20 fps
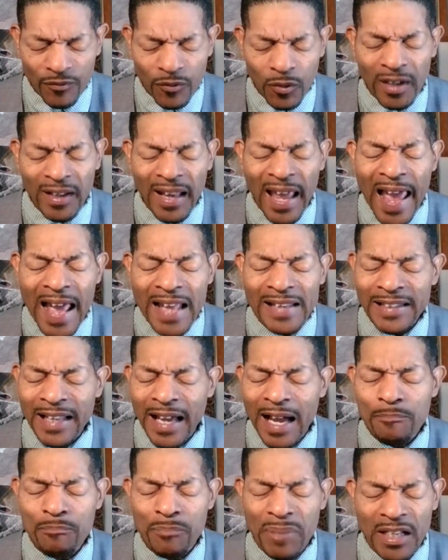For it had
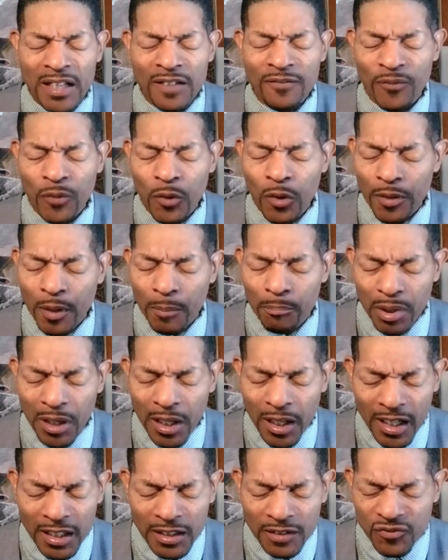not been for the
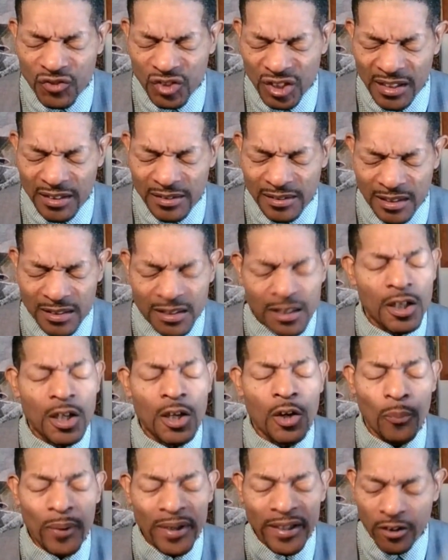blood of Jesus,
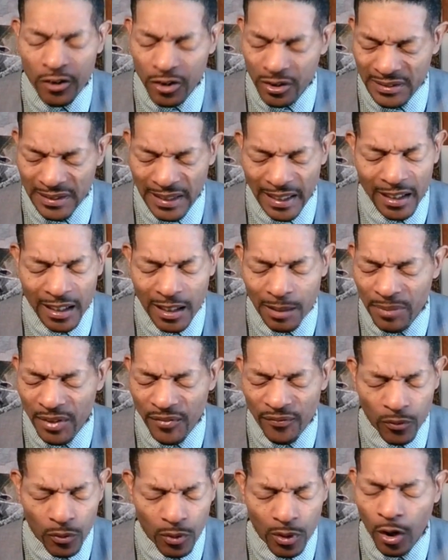we could not come
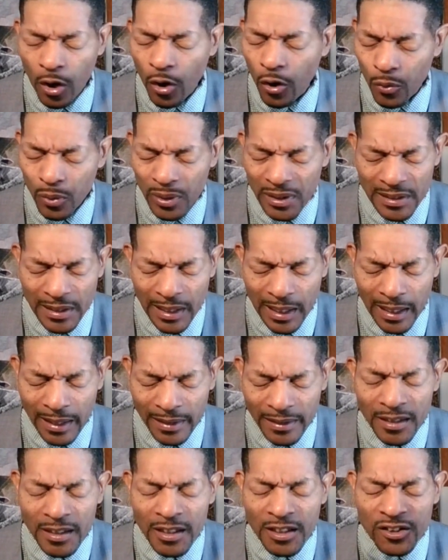before a holy
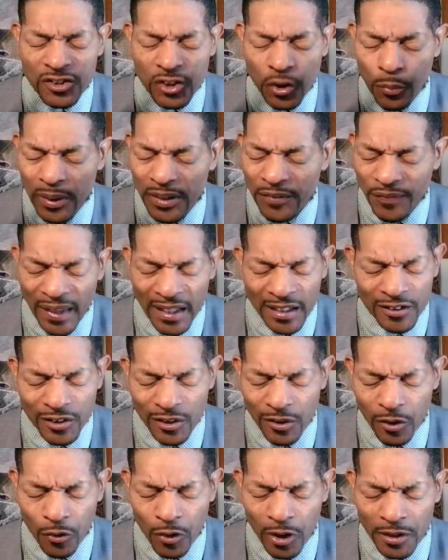God. So we thank
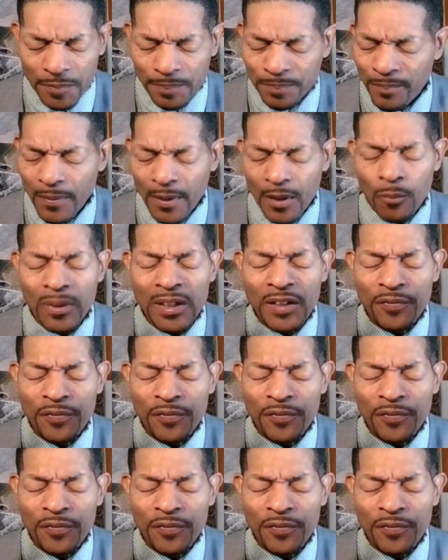you, Lord. We